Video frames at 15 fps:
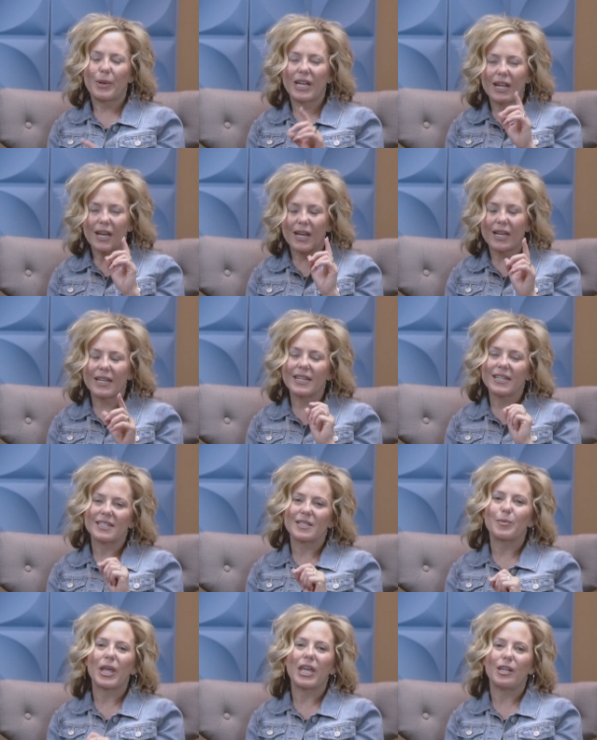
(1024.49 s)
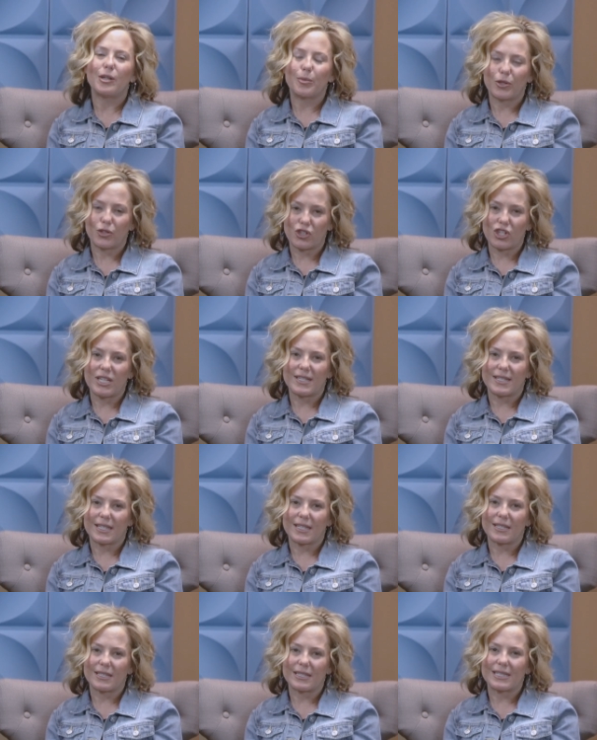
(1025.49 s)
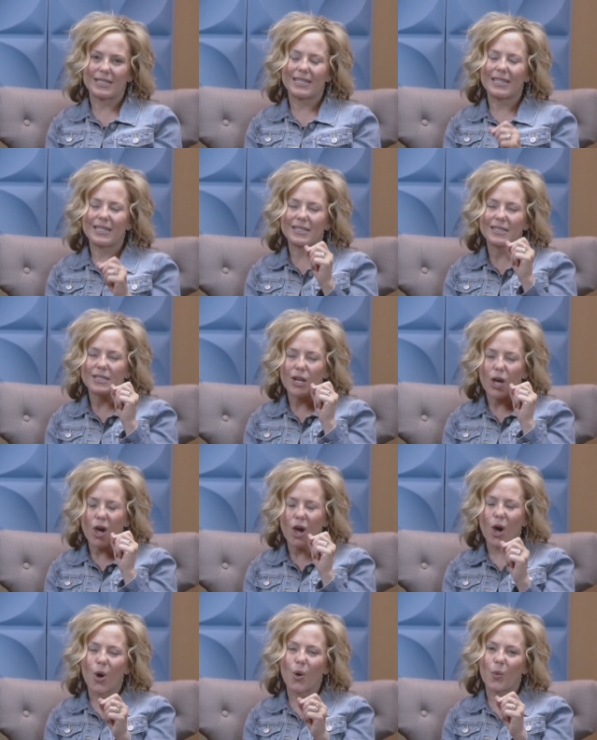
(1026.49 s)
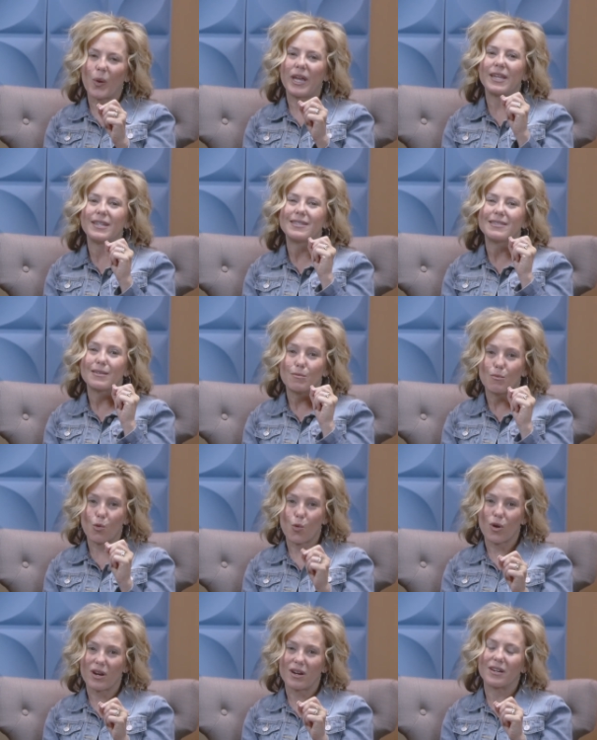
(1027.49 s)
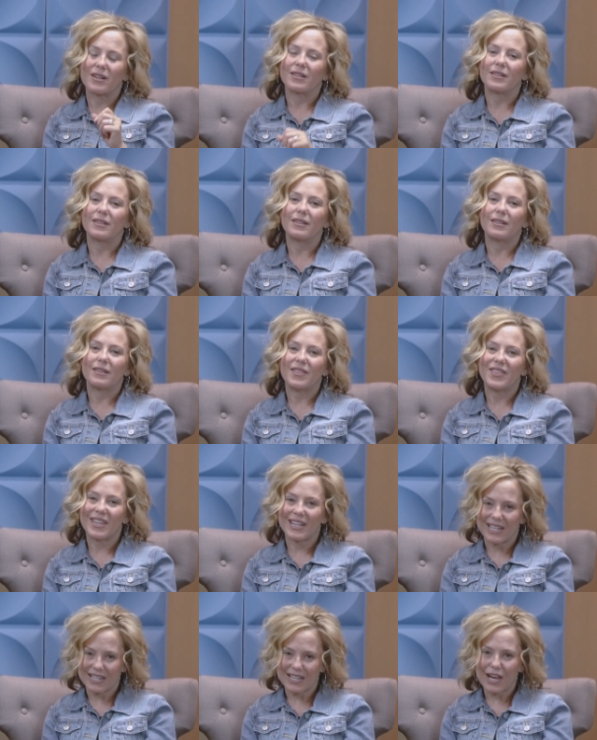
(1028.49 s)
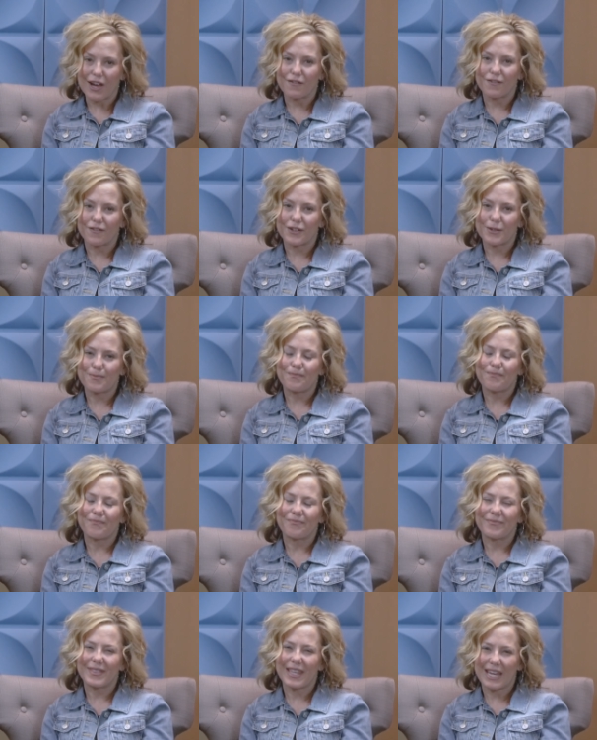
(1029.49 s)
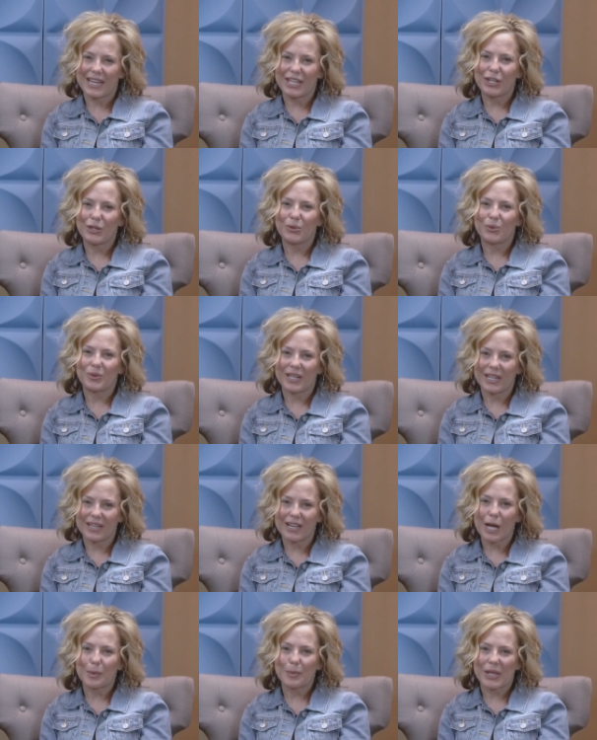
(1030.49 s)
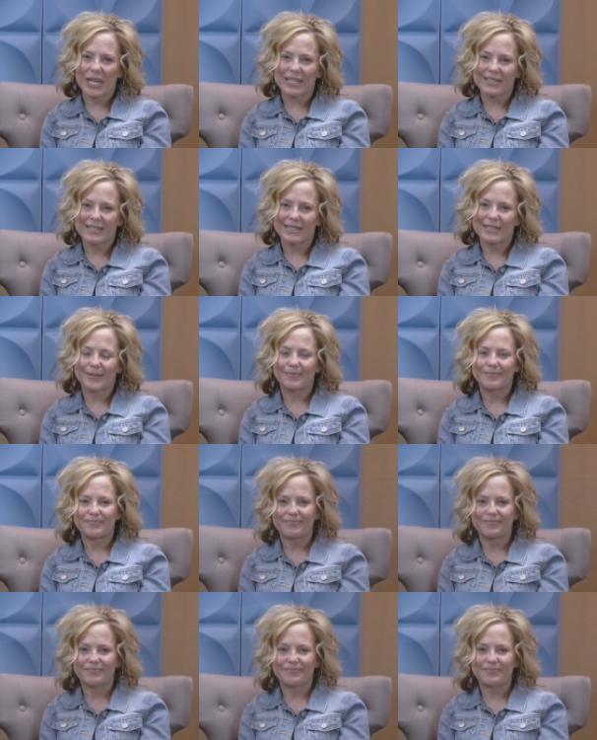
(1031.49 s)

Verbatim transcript: But unexplainable Jesus is always more than enough. Thank you and God bless.